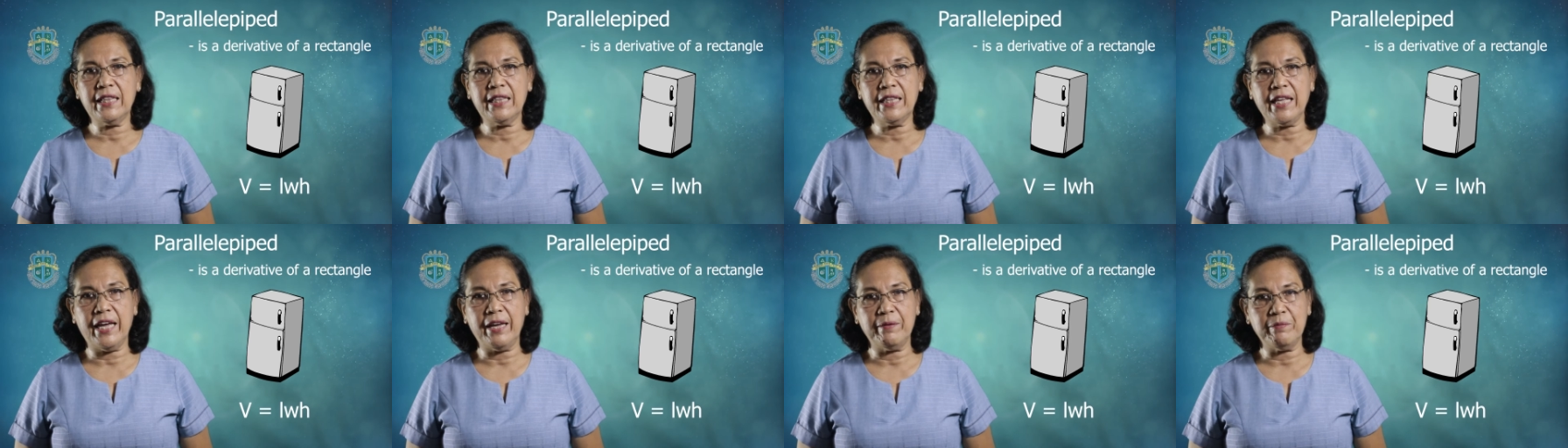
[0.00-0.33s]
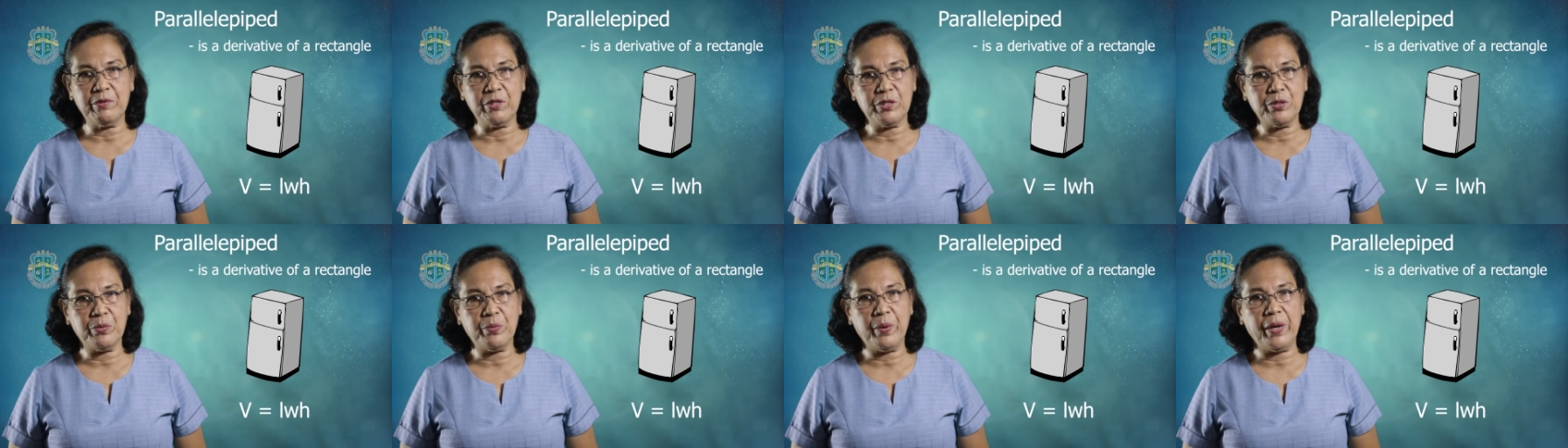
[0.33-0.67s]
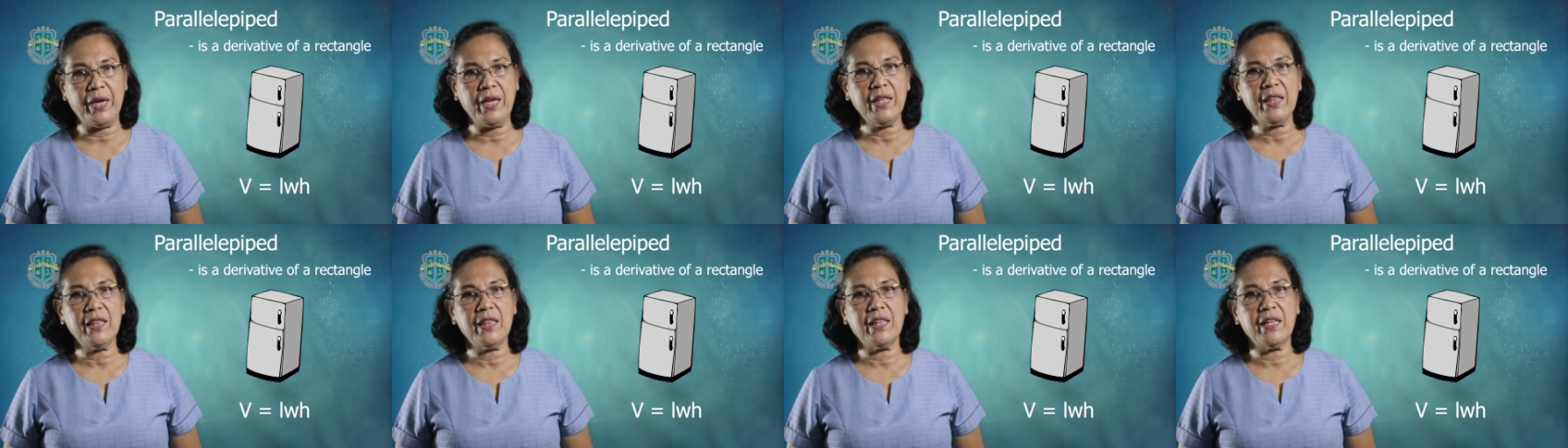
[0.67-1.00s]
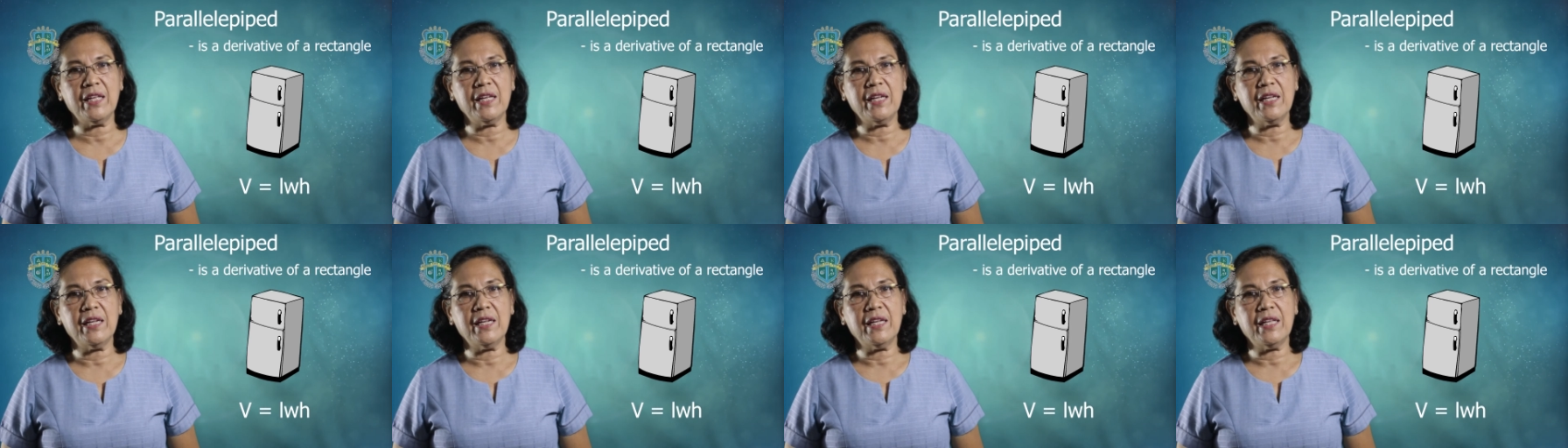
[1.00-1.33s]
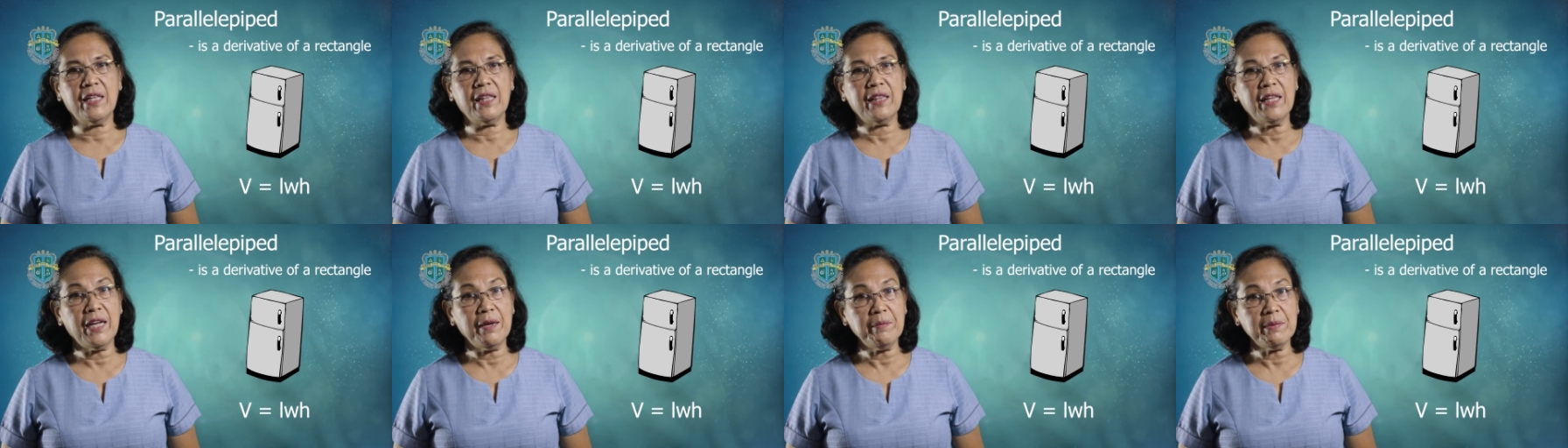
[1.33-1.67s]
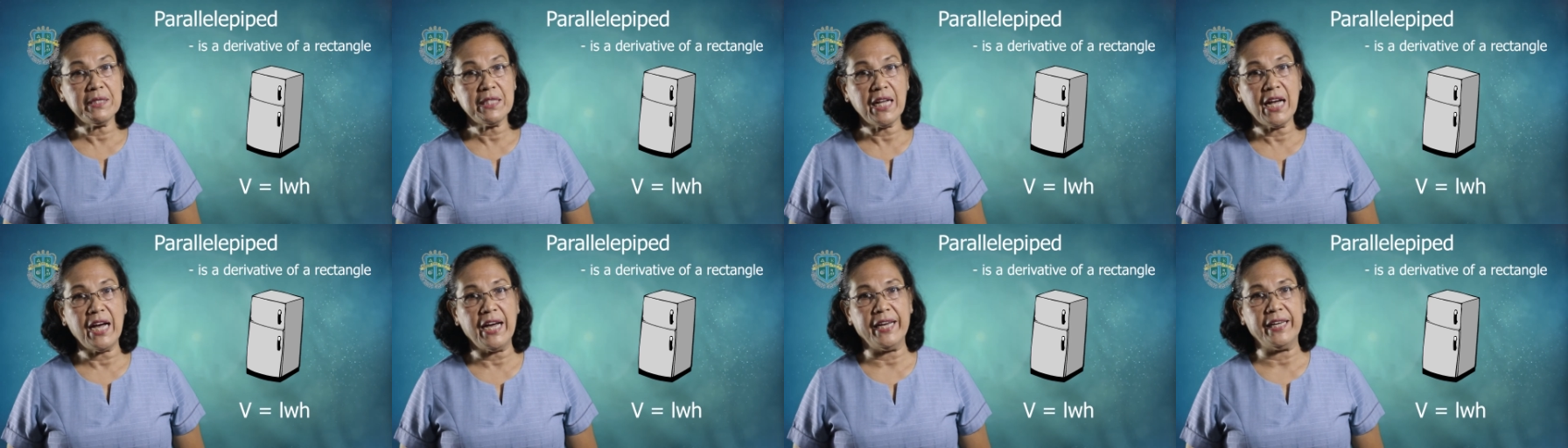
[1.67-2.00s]
times width
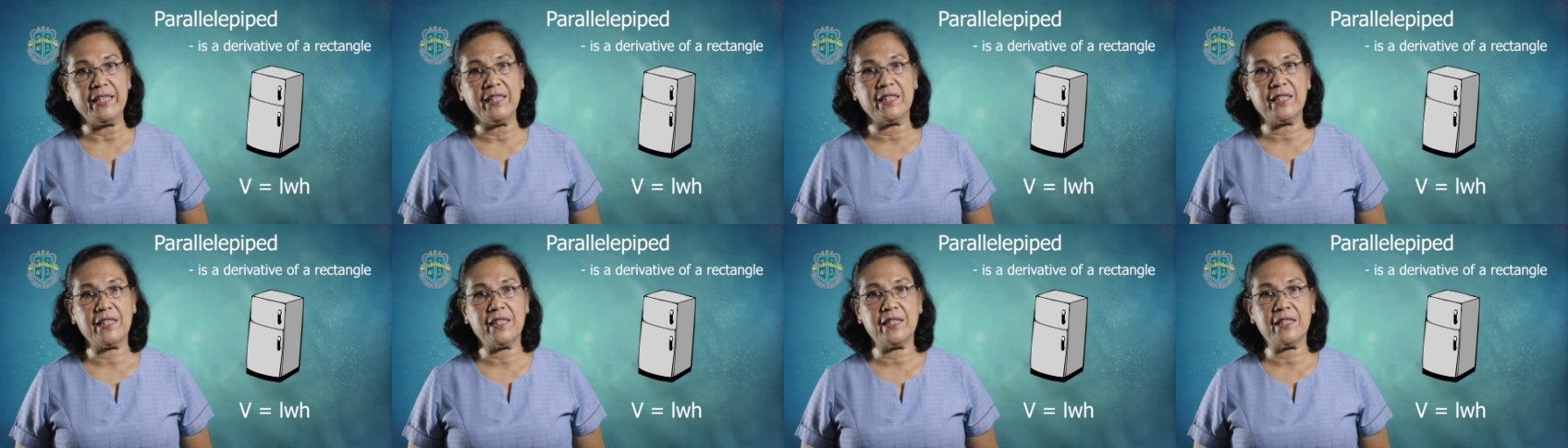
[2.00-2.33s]
times height.